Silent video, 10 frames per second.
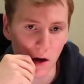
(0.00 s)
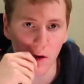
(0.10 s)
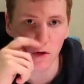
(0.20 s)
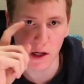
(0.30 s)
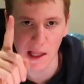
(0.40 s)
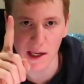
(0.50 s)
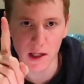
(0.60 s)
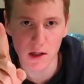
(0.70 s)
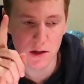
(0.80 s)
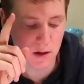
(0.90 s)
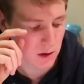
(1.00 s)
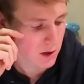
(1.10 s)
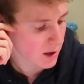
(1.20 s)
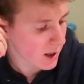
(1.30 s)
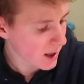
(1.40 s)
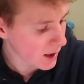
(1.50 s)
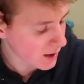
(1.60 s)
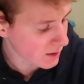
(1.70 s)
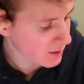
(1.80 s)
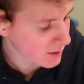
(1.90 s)

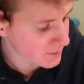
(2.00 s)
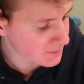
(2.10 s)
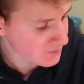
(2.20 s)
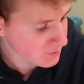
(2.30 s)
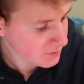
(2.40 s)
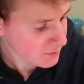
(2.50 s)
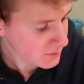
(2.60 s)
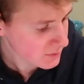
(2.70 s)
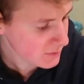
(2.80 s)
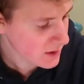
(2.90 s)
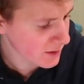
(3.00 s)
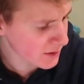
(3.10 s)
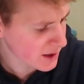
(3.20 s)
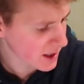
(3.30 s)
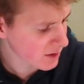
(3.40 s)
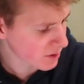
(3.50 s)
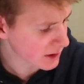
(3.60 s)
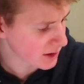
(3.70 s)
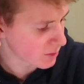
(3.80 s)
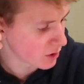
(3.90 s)
and decided on
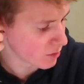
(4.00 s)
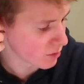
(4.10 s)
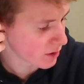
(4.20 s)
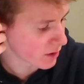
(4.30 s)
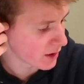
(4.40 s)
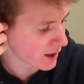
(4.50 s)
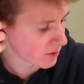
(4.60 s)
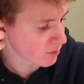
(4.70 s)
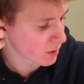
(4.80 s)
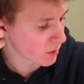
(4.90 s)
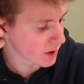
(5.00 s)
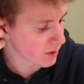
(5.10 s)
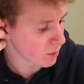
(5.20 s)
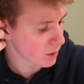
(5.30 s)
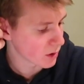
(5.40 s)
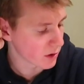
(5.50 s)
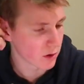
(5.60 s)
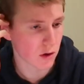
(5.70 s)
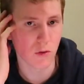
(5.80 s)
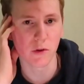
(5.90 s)
some new things we want to
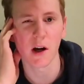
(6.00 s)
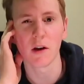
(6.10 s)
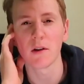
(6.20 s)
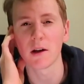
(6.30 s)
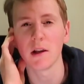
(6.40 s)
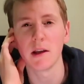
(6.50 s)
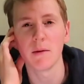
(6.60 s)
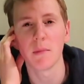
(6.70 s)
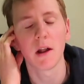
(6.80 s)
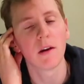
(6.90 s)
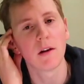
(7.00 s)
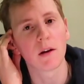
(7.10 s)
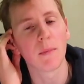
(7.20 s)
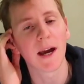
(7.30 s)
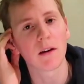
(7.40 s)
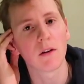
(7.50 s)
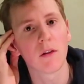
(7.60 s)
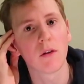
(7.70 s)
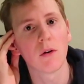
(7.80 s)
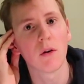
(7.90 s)
include, kind of like a lead magnet
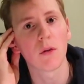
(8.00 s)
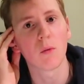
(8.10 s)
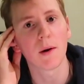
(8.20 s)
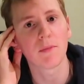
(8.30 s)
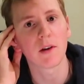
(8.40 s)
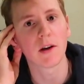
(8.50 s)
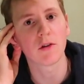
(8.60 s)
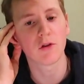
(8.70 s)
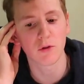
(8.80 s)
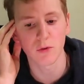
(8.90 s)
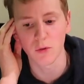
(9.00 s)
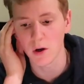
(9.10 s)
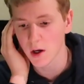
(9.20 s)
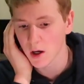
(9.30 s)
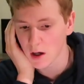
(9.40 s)
on the website to